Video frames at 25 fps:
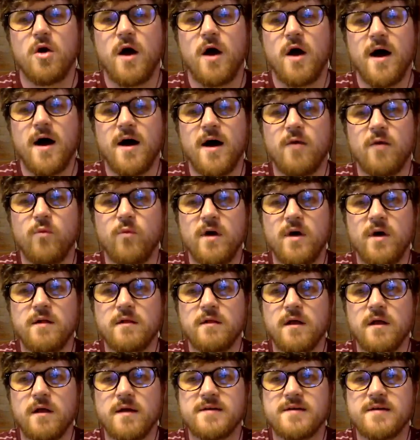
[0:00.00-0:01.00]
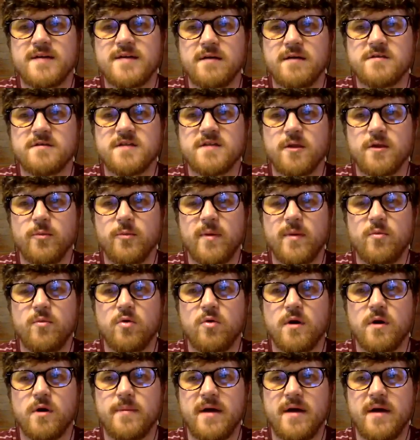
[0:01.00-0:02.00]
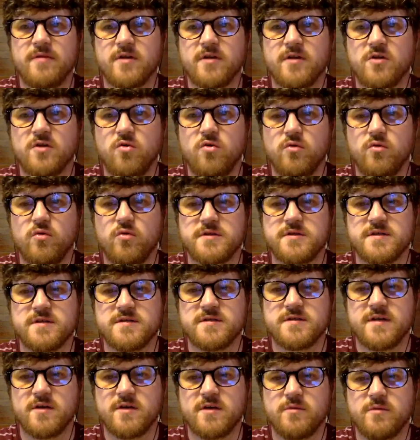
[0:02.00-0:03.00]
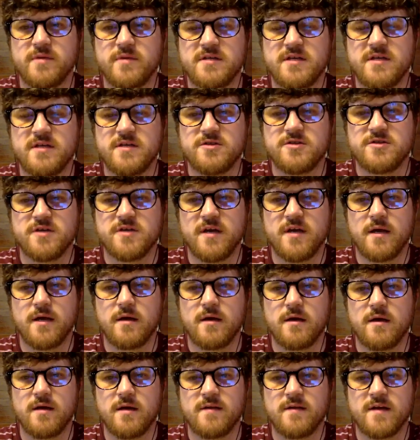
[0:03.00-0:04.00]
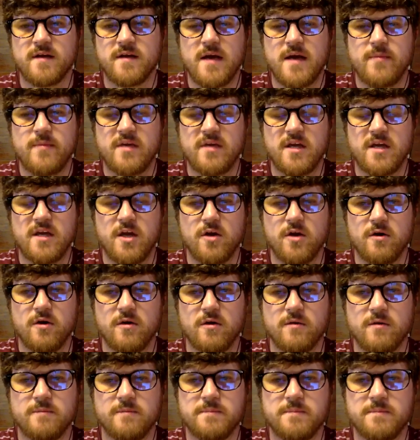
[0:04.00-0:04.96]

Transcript: Well, tell us a little bit more about the courses that you'll be teaching in the coming year.